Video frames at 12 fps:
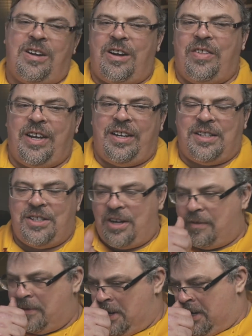all that good
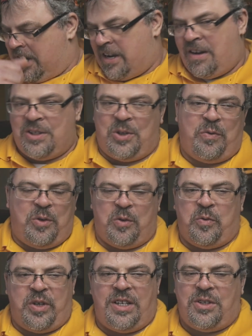stuff. Also feel
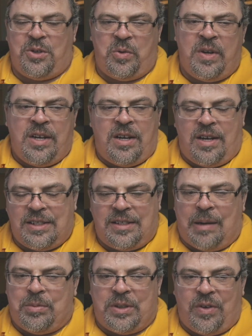free to
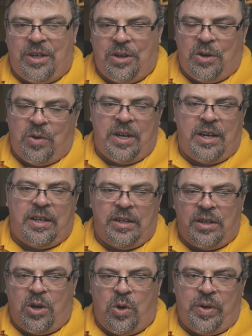stop this video and
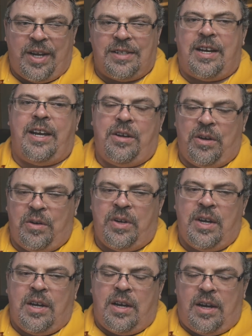code as I code.
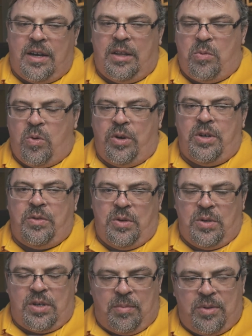The more you
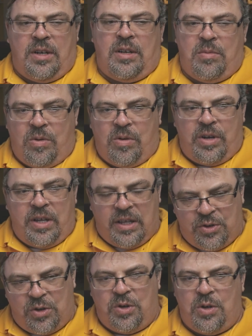do something, the more
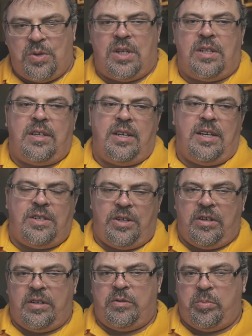that you use it, the
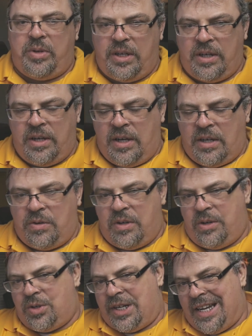easier it will be to
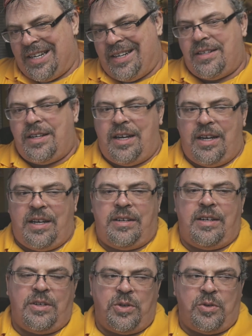understand it and
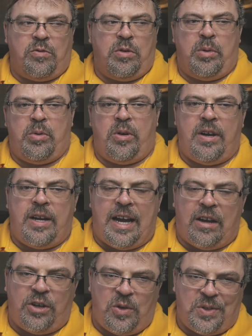to remember
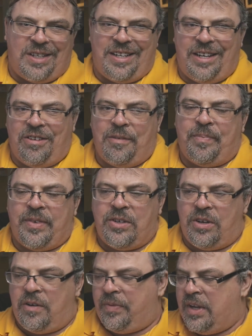how to use it later.
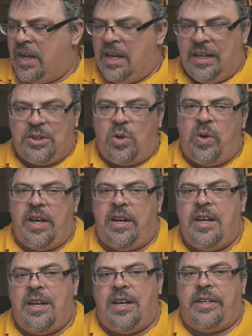So let's go ahead
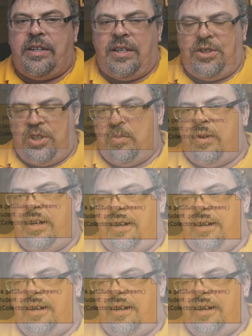and jump right